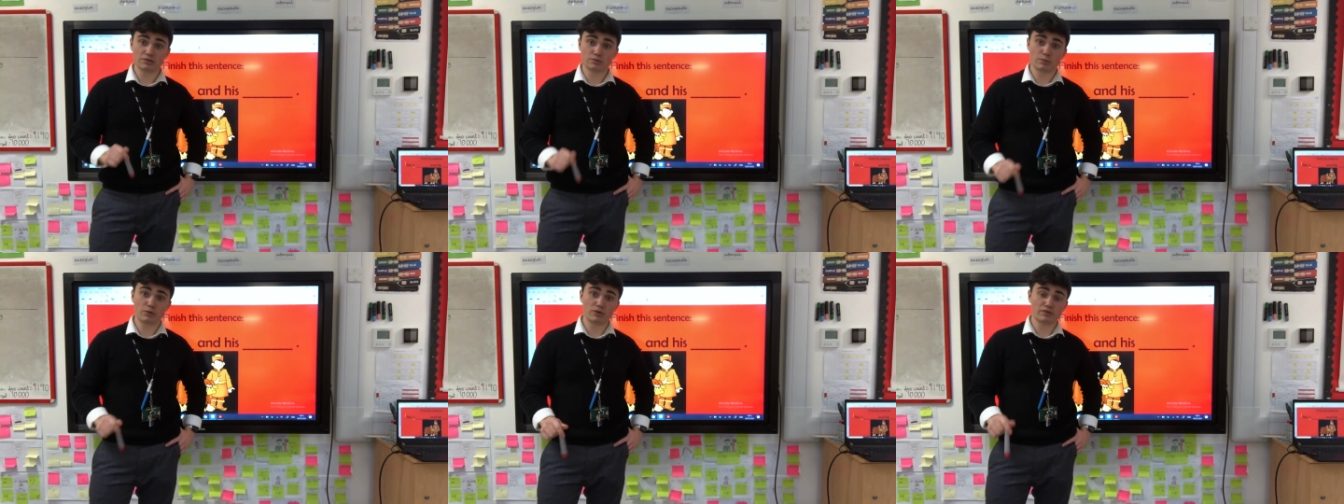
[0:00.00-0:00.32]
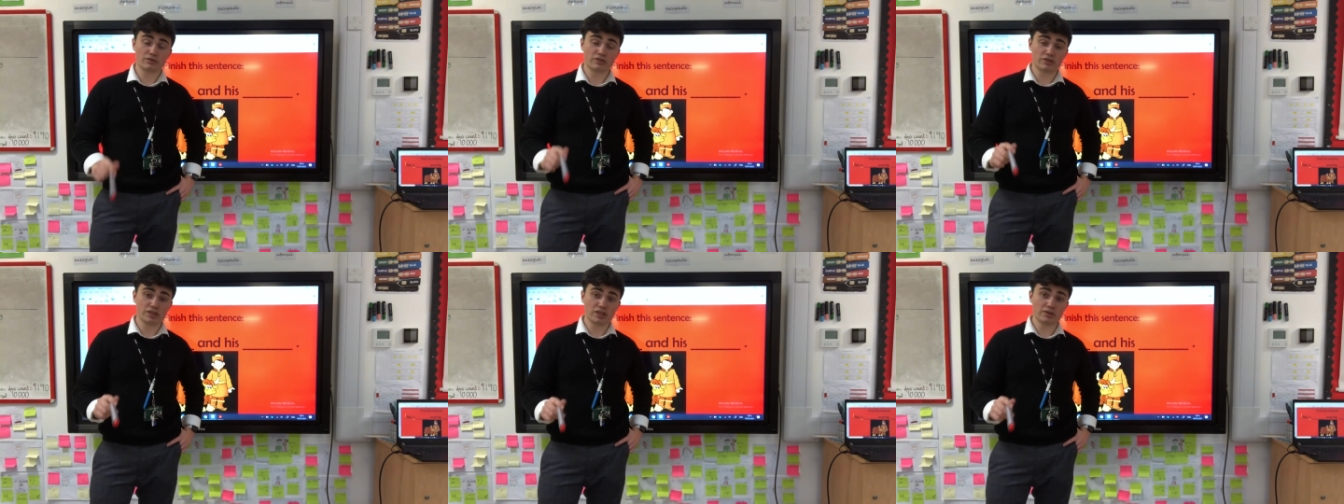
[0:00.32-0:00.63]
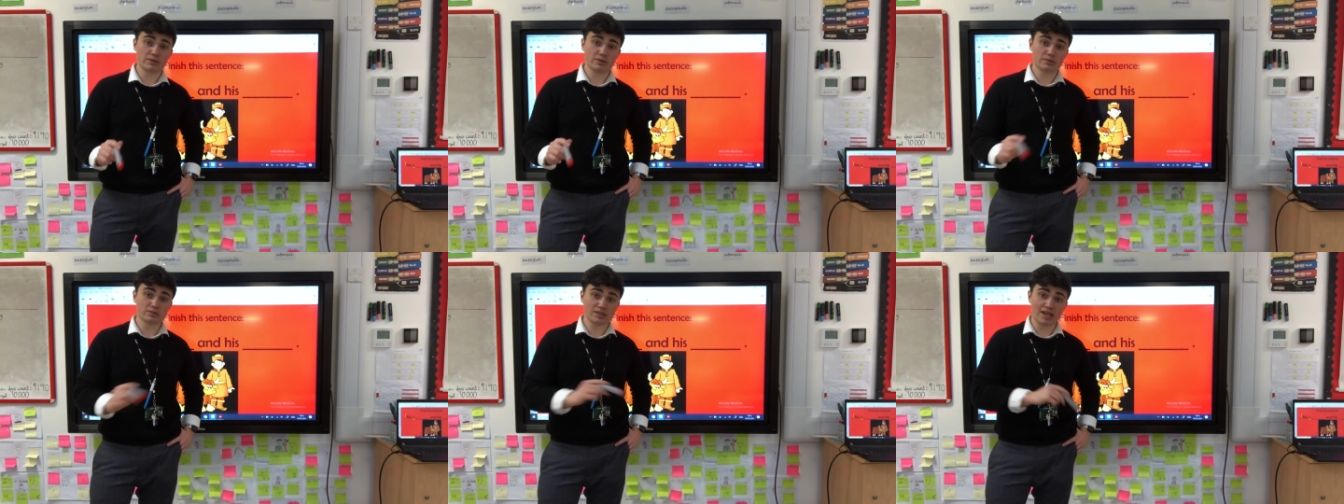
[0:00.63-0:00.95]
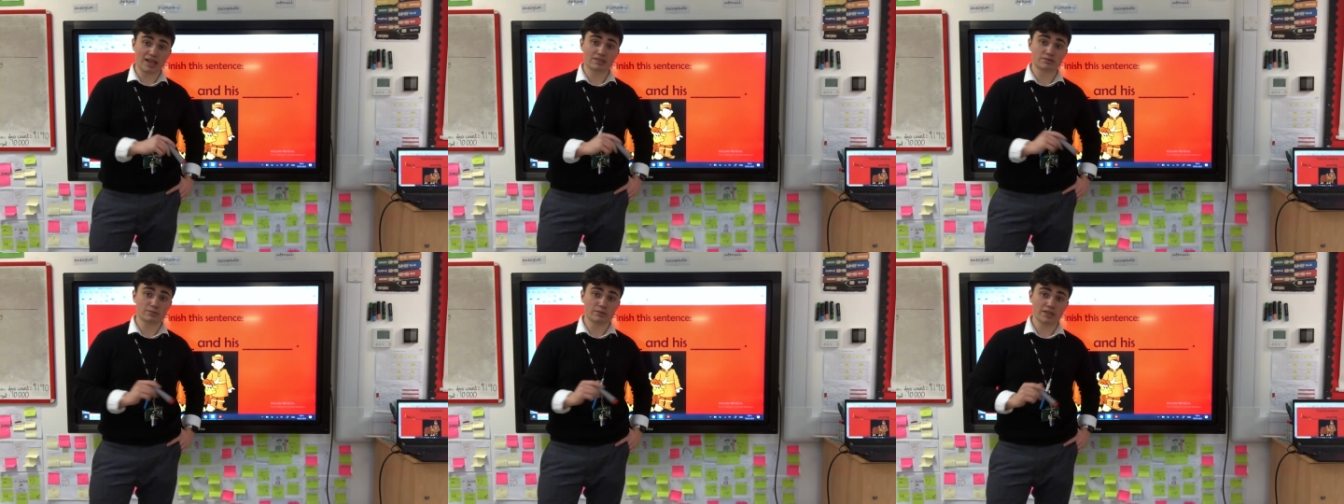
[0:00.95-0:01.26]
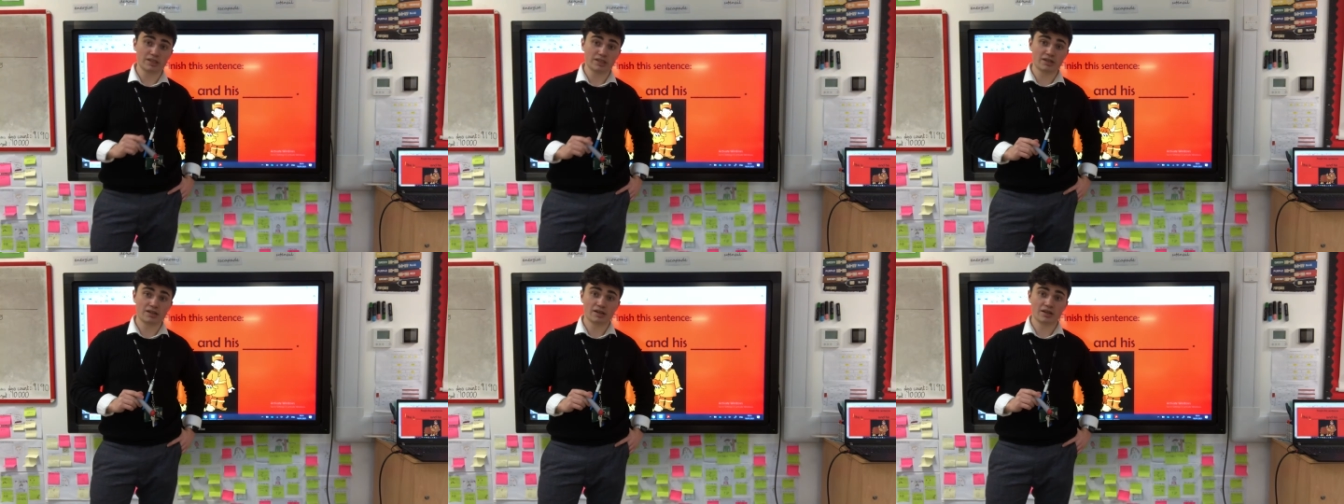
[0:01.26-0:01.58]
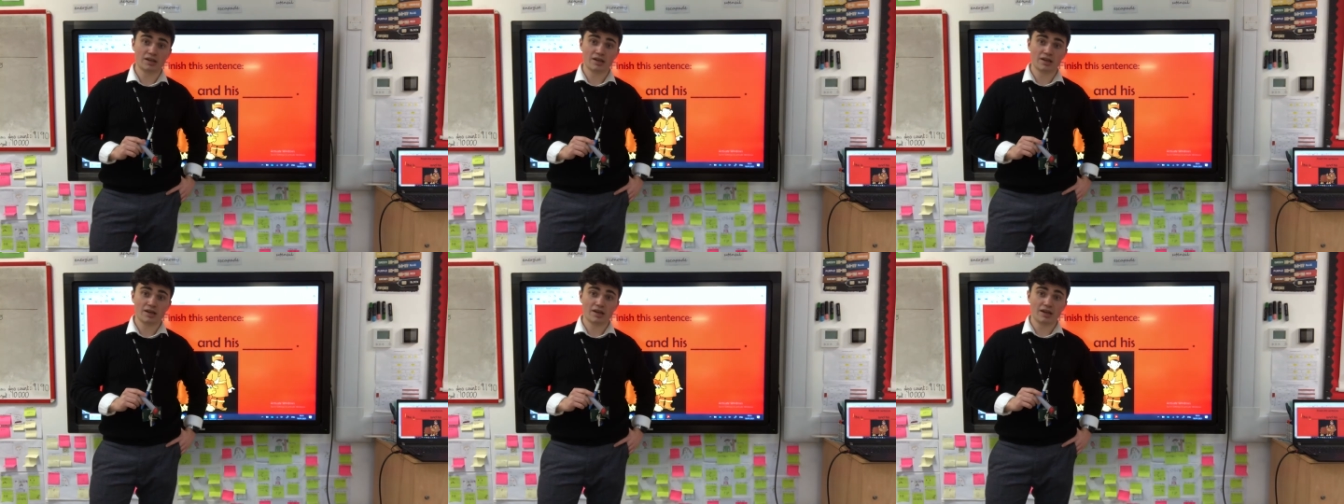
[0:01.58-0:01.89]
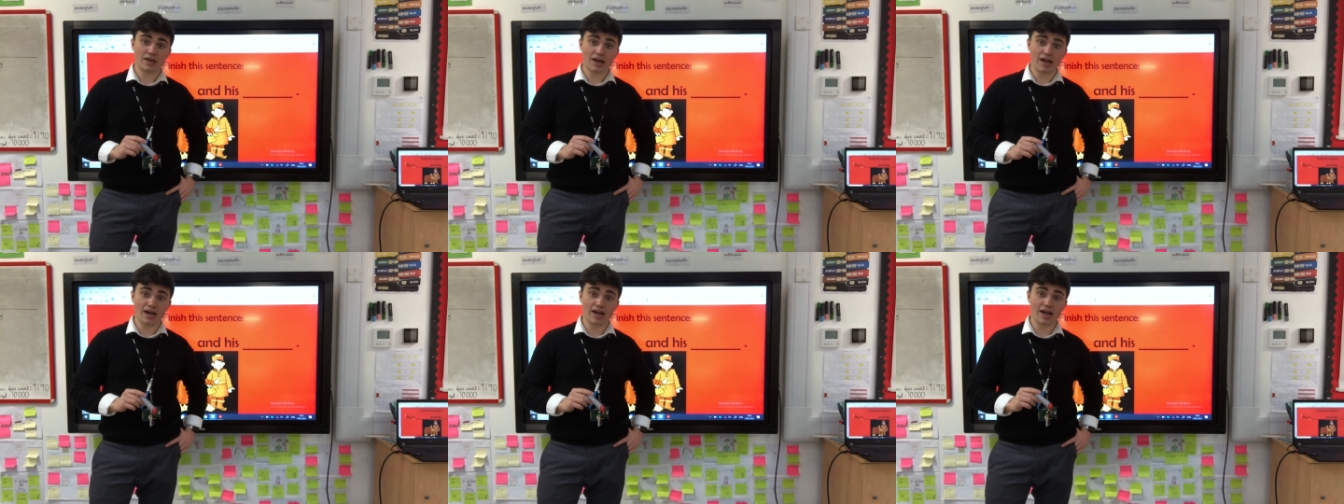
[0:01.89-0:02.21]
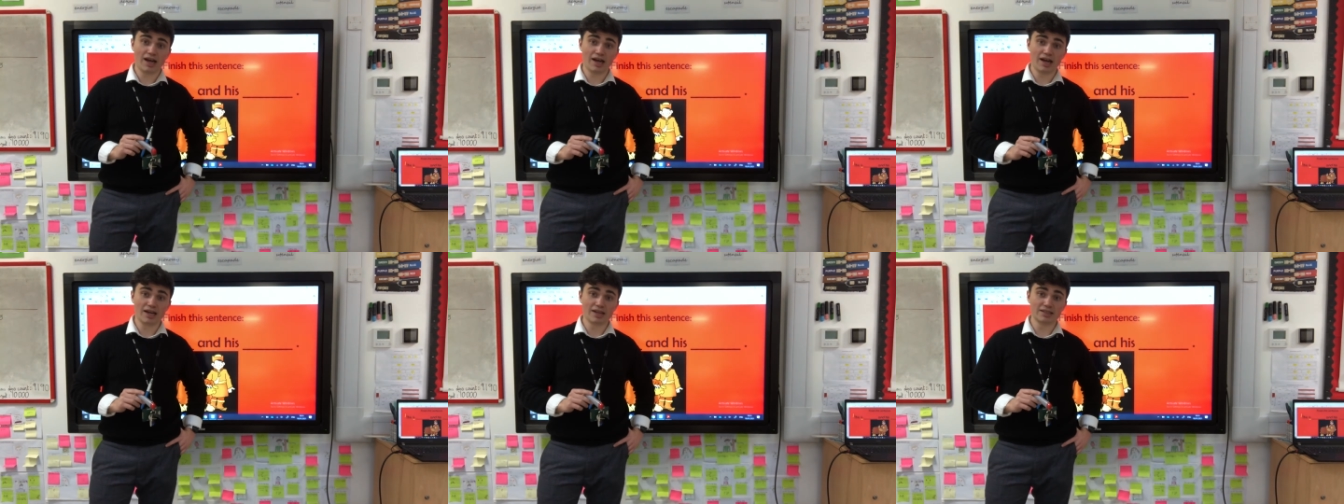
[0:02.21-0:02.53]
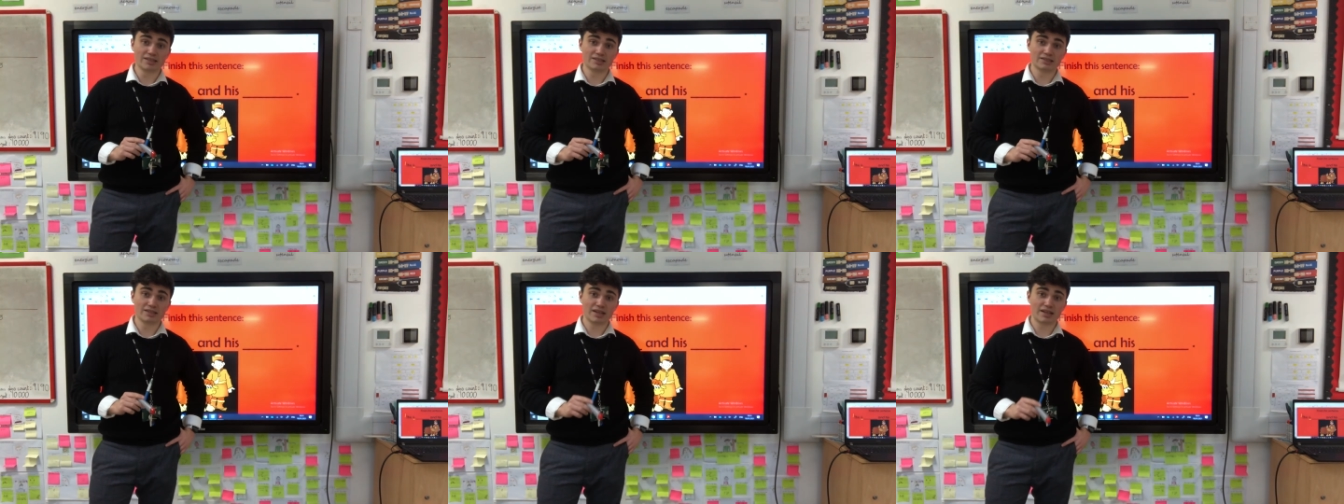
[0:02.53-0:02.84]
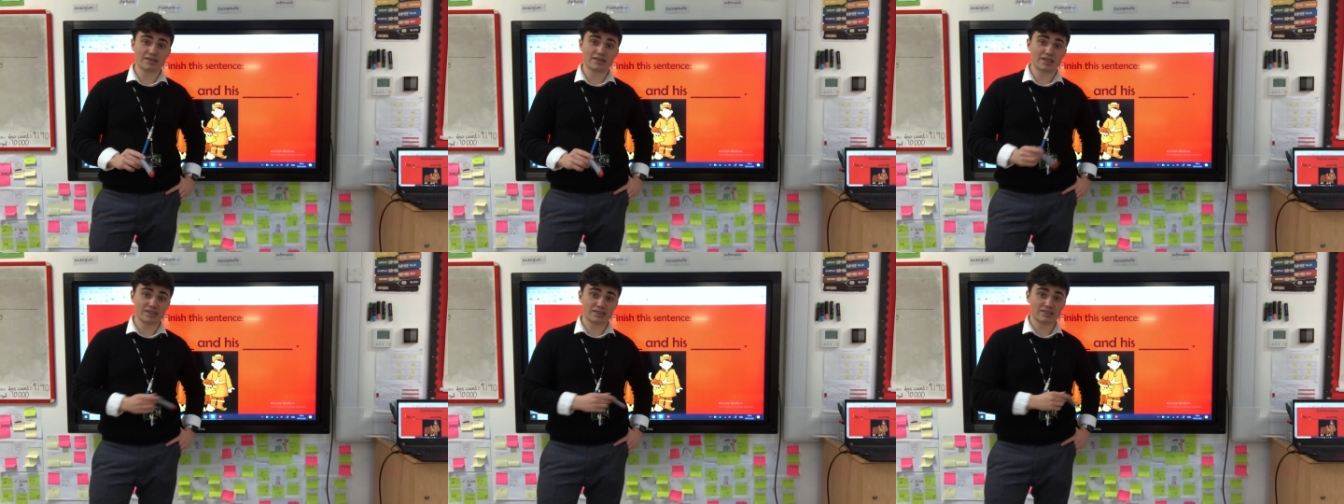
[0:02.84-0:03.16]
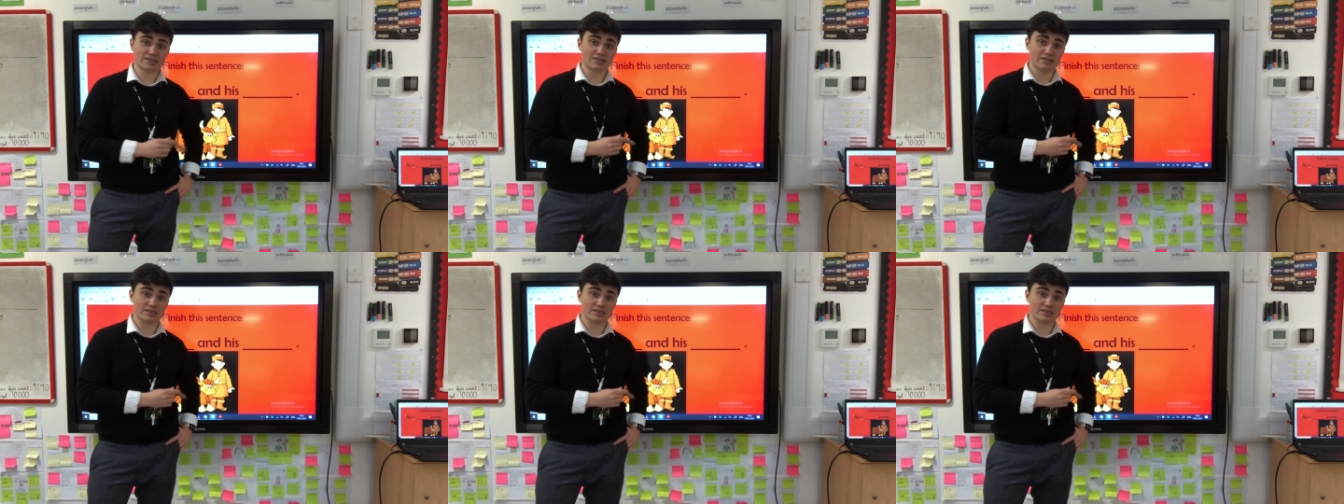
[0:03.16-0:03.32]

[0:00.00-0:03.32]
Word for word: But for you, it was last week, and this